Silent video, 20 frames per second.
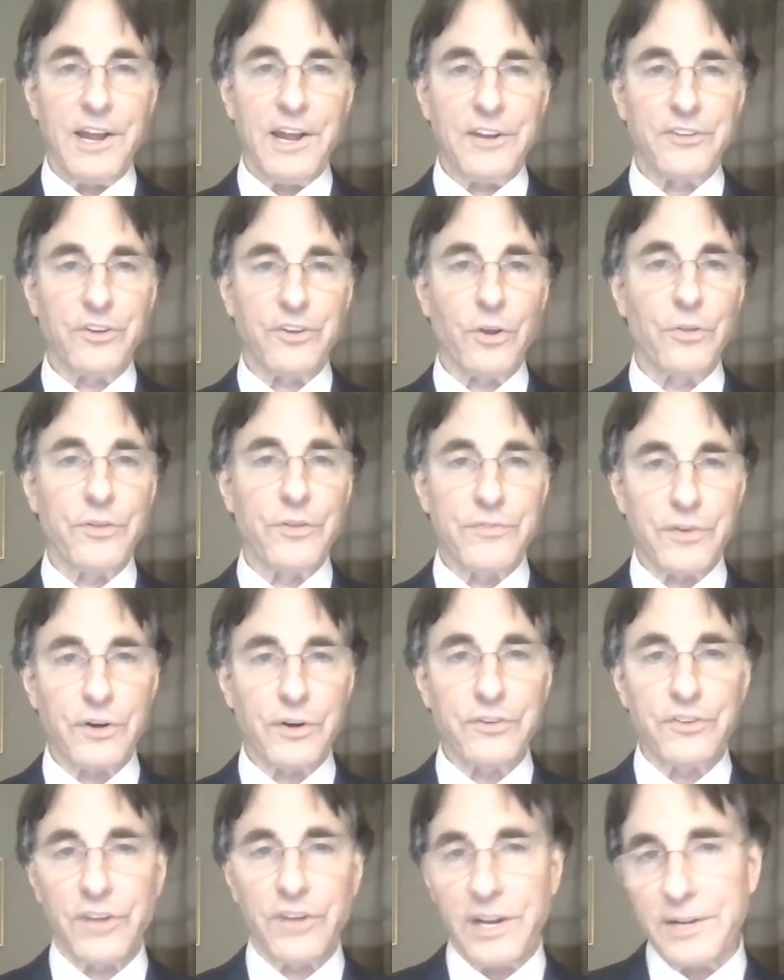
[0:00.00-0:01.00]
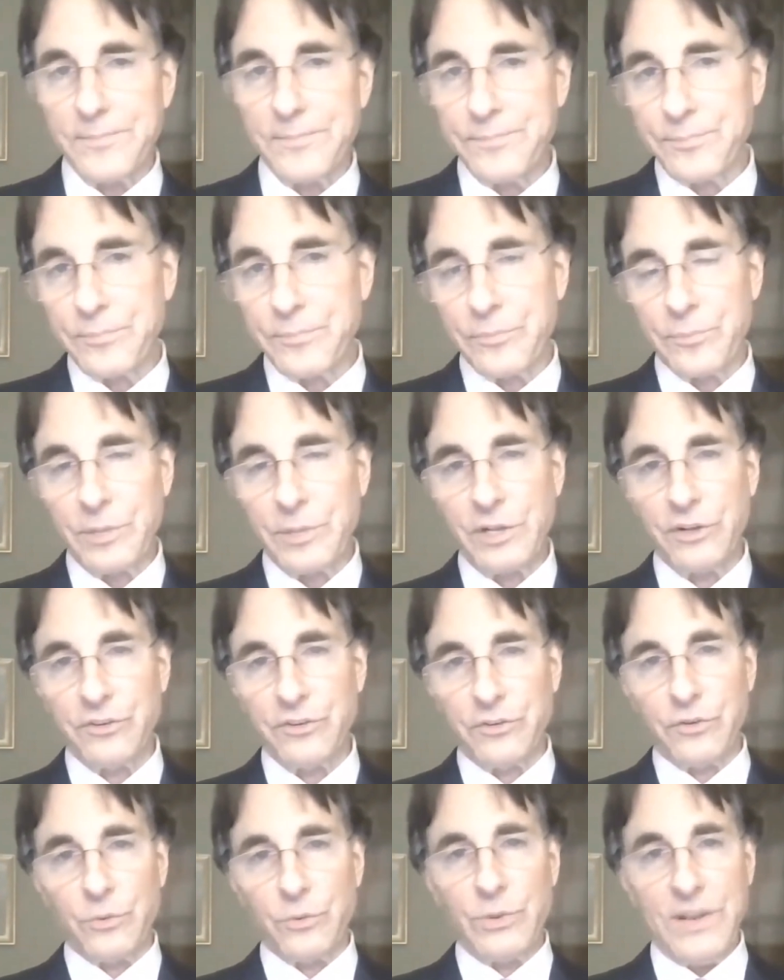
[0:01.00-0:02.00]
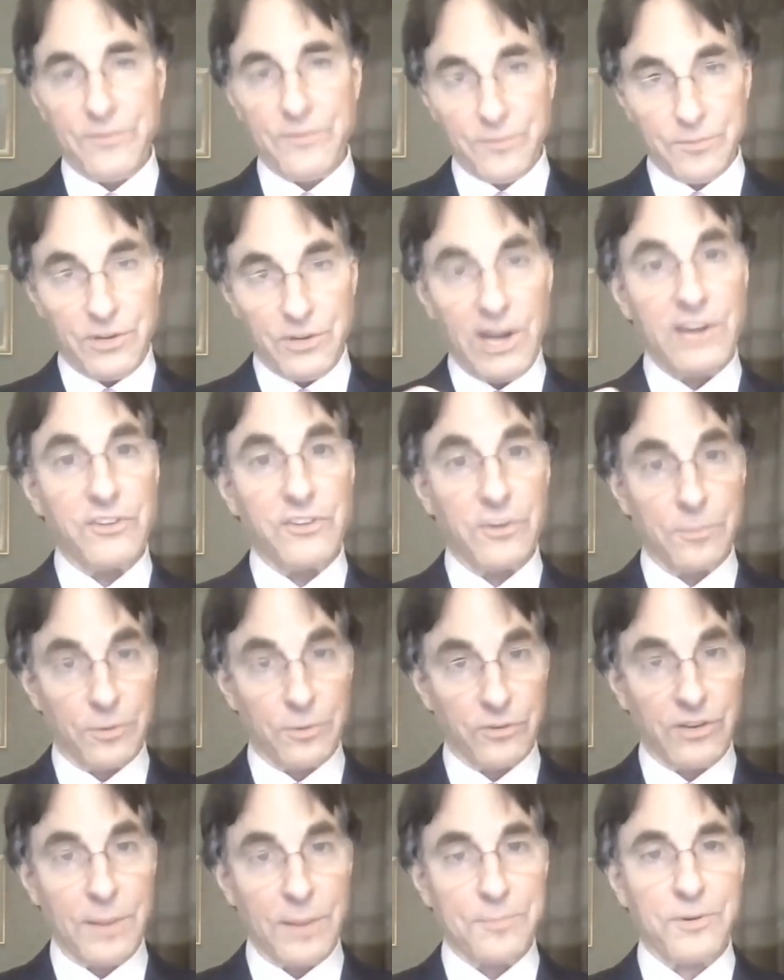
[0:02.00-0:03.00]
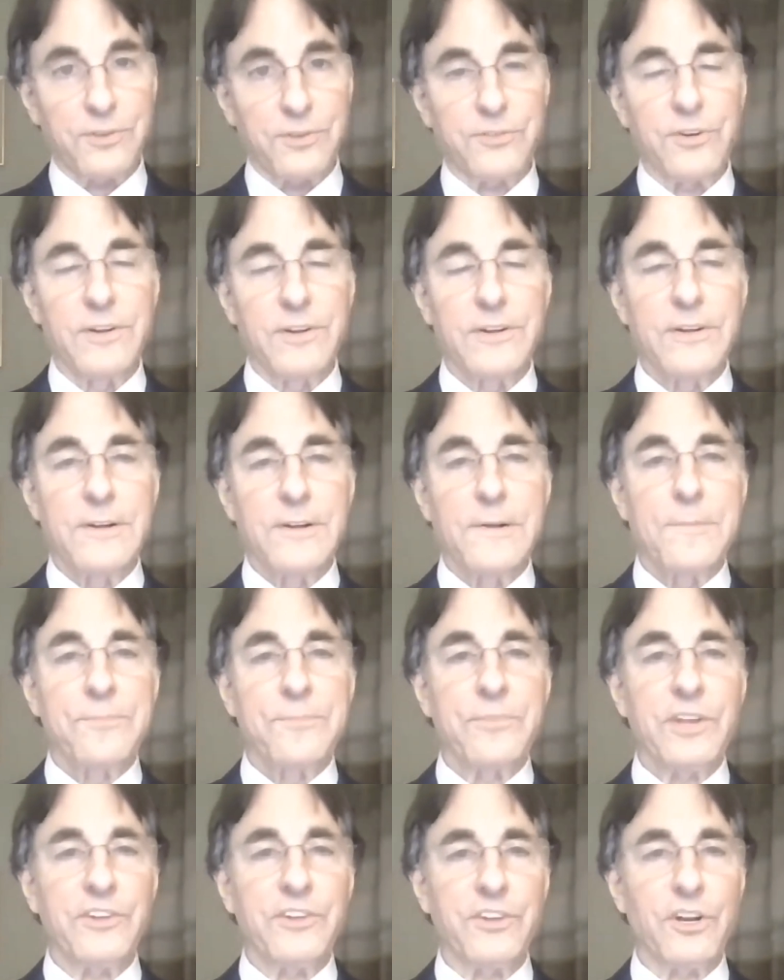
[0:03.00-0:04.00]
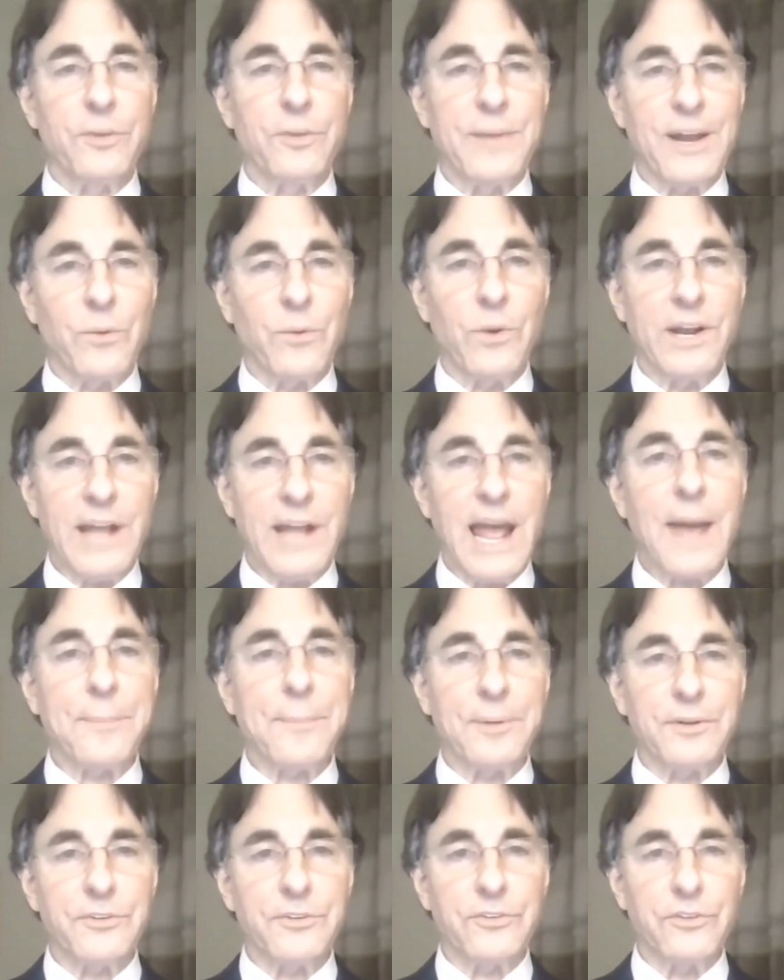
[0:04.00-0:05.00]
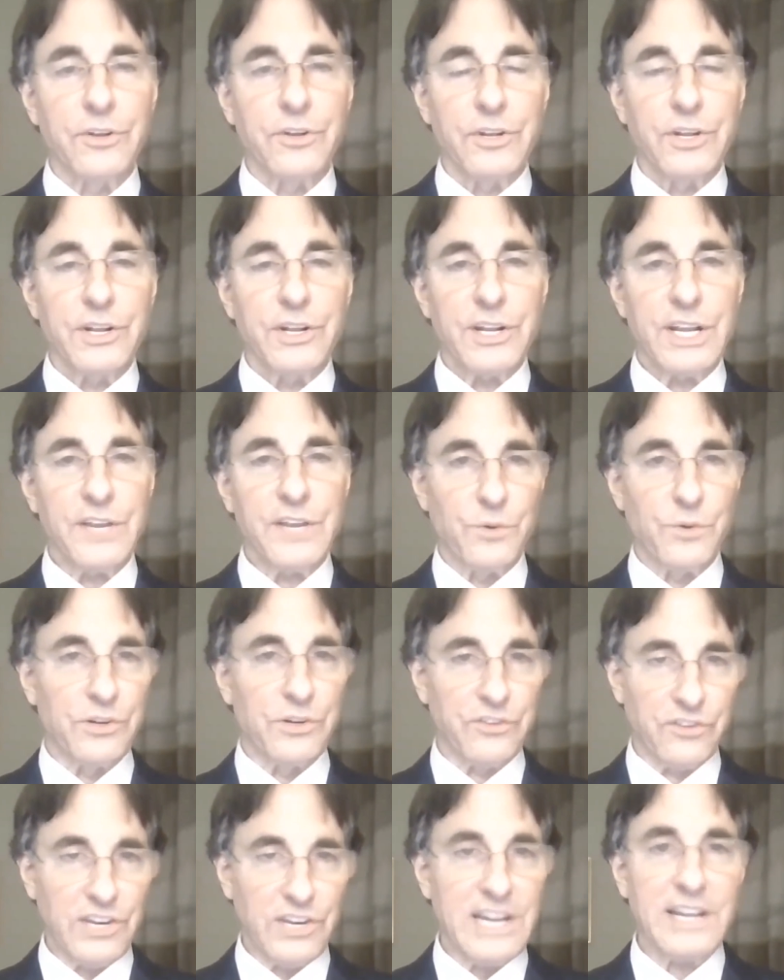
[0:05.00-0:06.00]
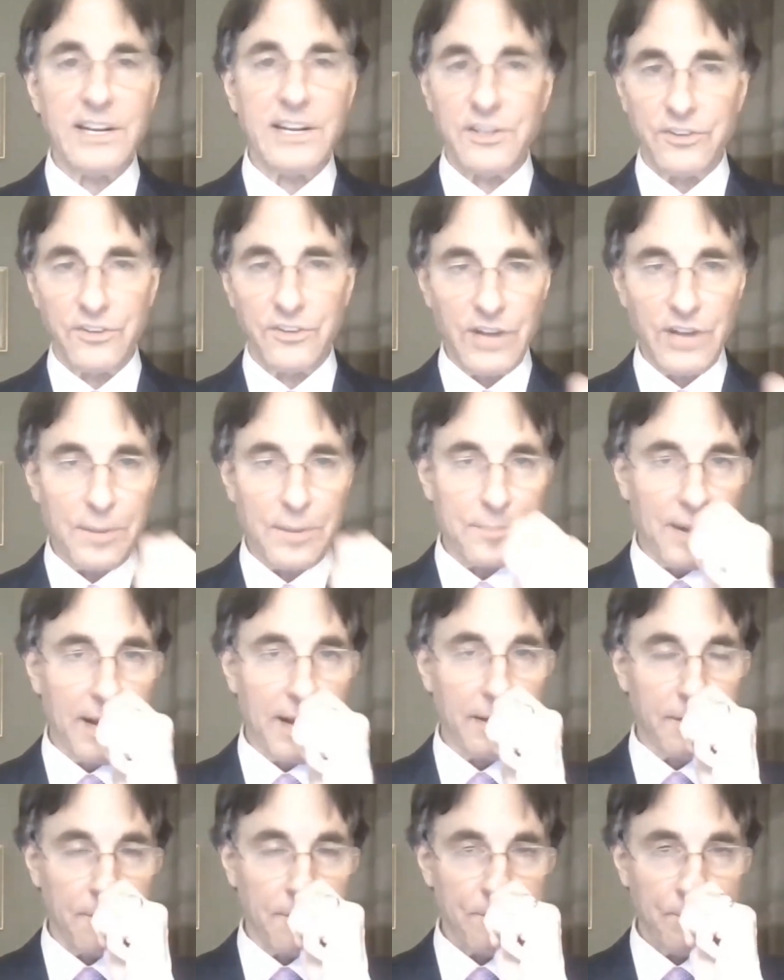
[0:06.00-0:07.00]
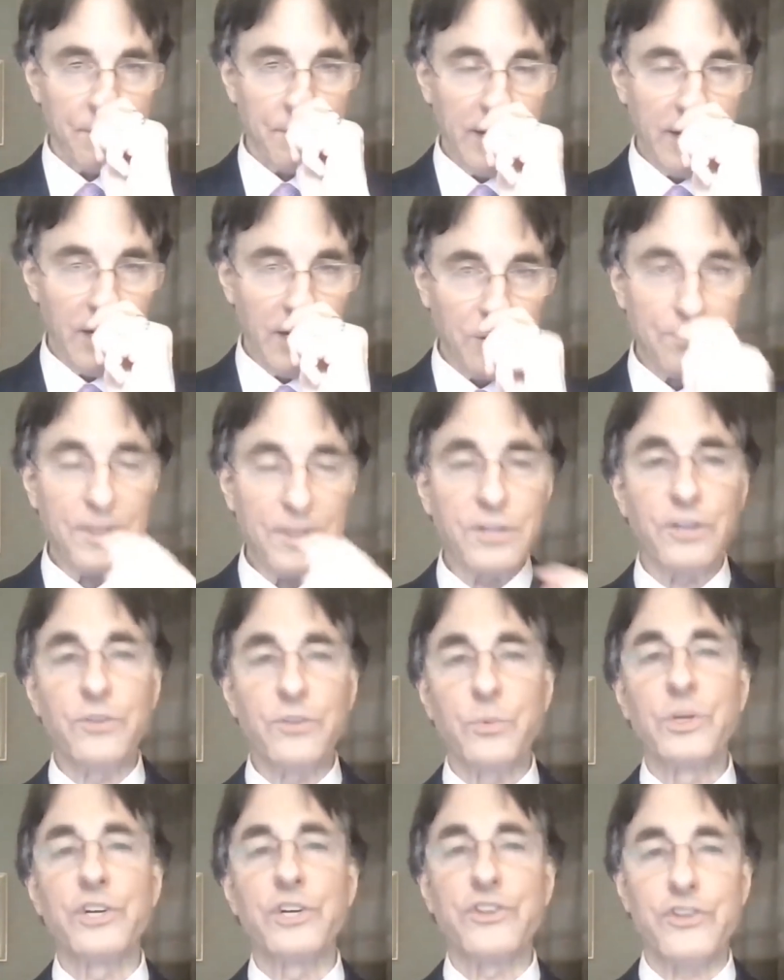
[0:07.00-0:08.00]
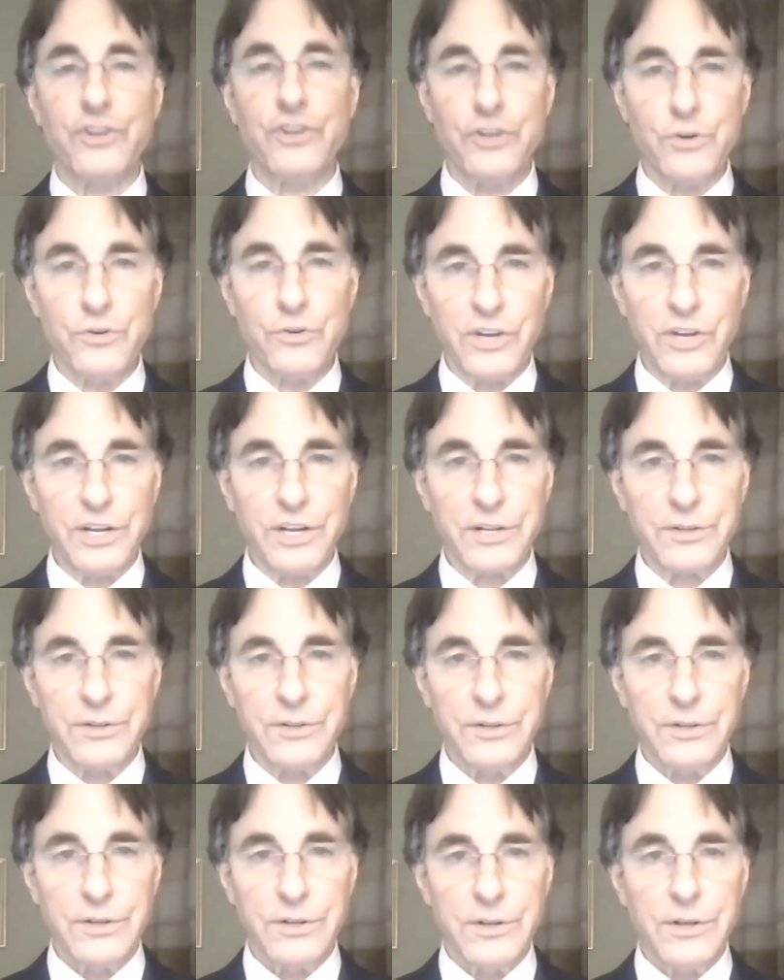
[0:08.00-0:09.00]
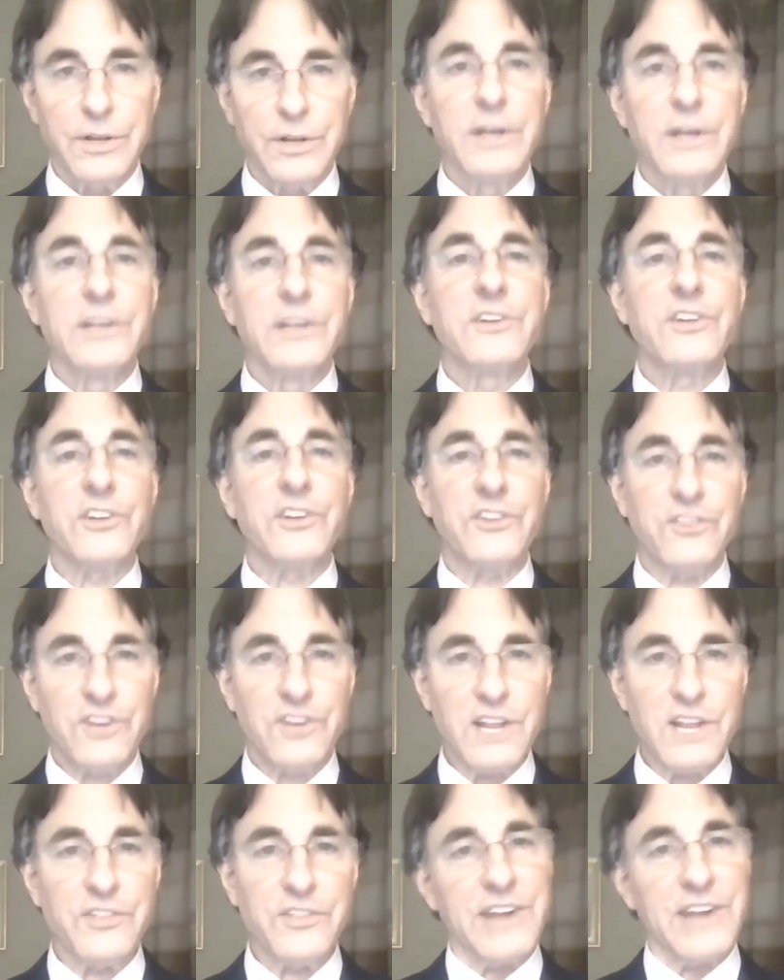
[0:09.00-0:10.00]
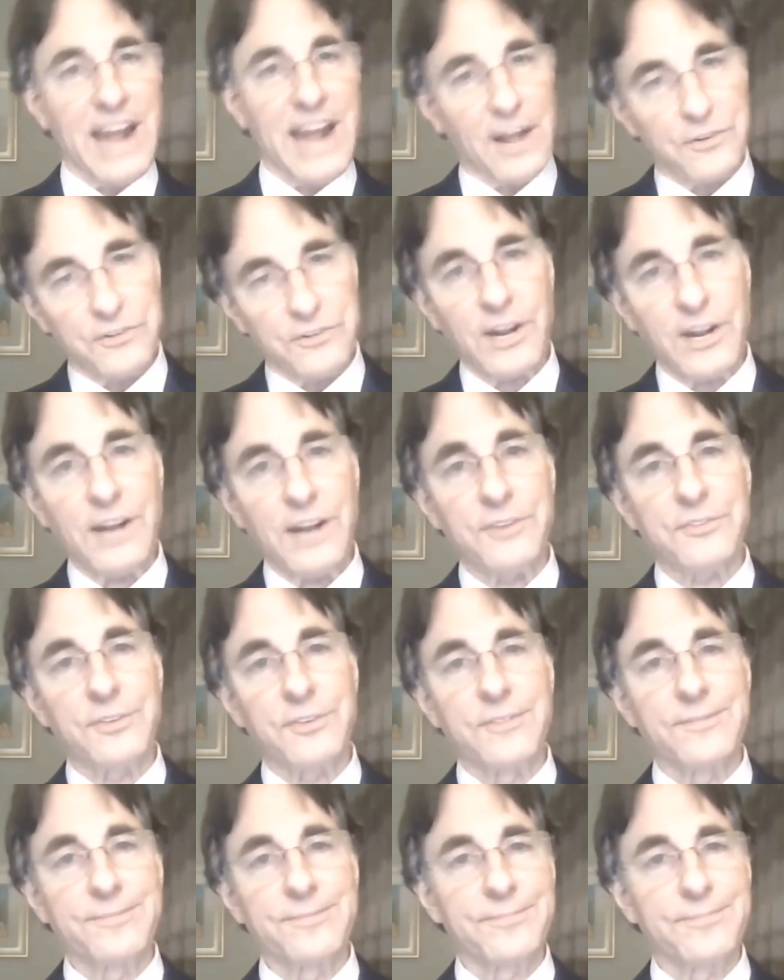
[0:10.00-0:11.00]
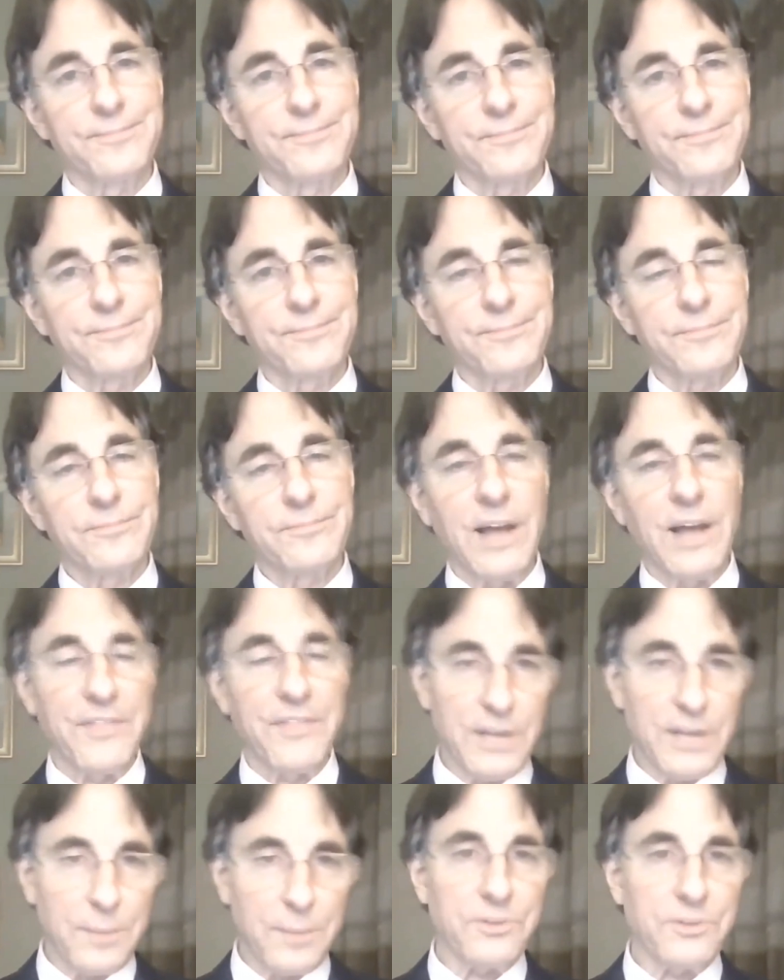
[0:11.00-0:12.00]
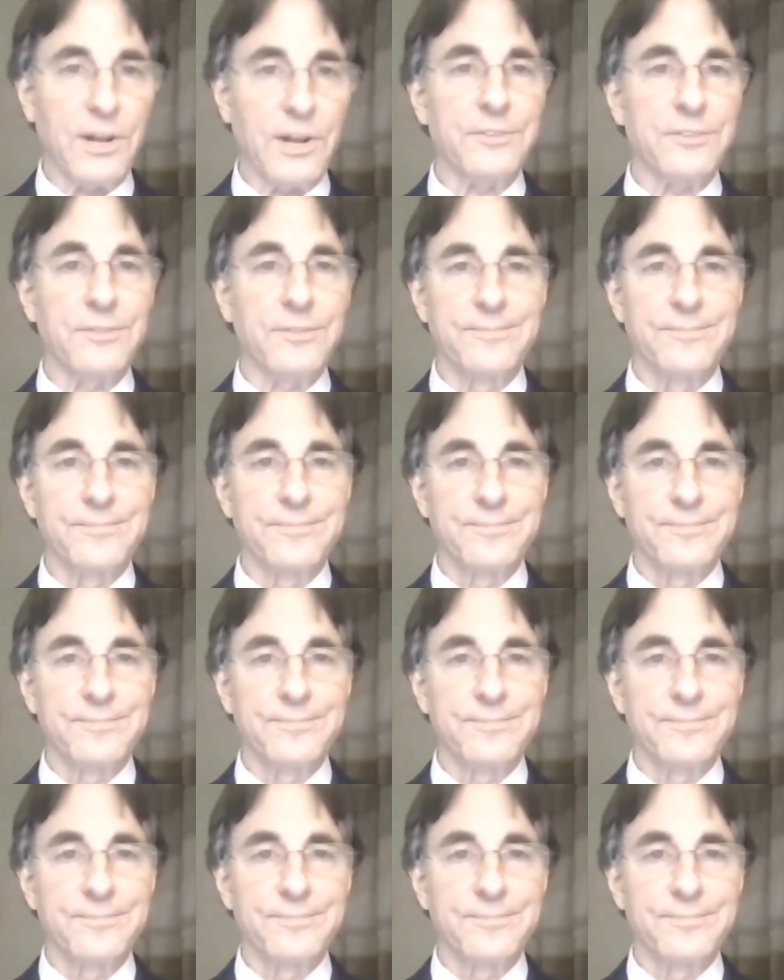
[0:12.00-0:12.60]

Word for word: And so the first thing, because we have change in perceptions, is that no matter what happens, if we're seeing it as a setback, it's because we're choosing to see the downsides, not the upsides.